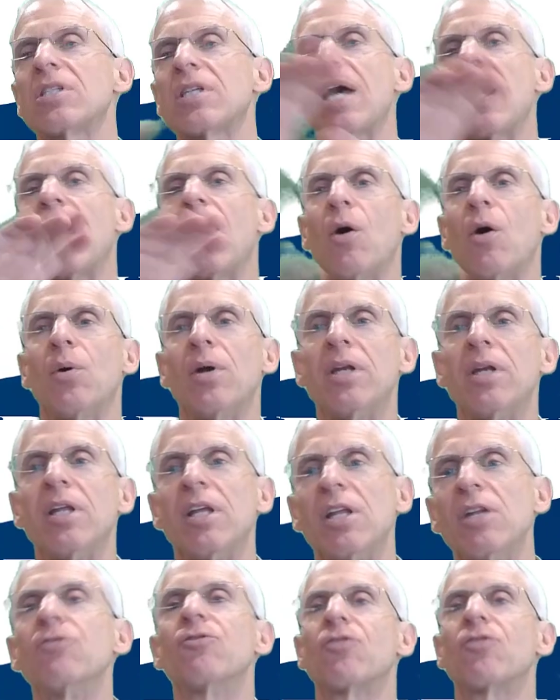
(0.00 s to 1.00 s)
So this is
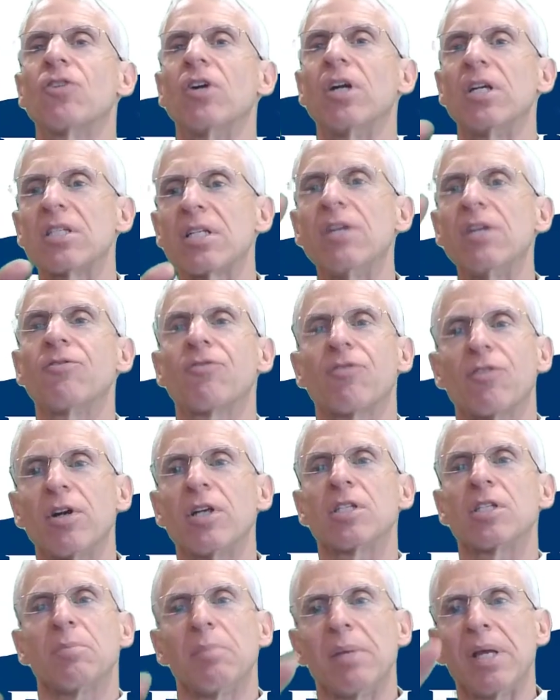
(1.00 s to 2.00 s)
how in
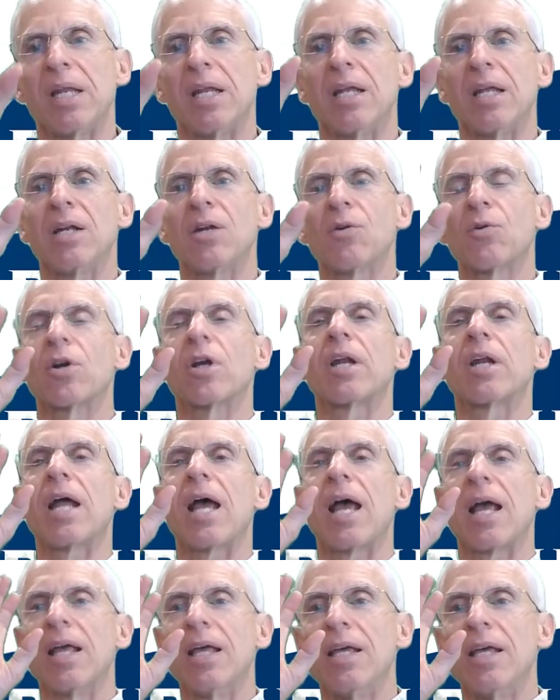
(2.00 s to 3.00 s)
inference meaning
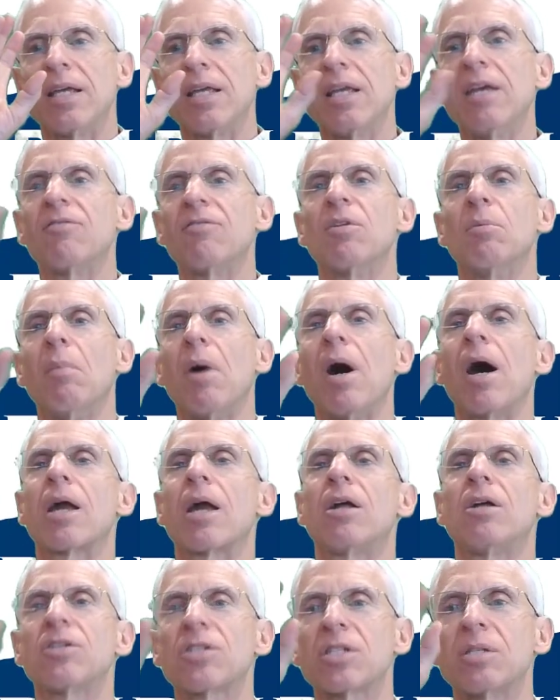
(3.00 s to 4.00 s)
we're going to give
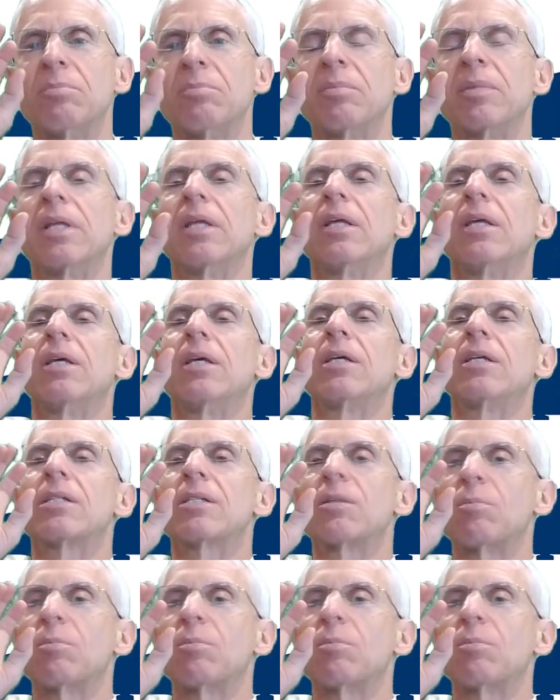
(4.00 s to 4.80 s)
the model some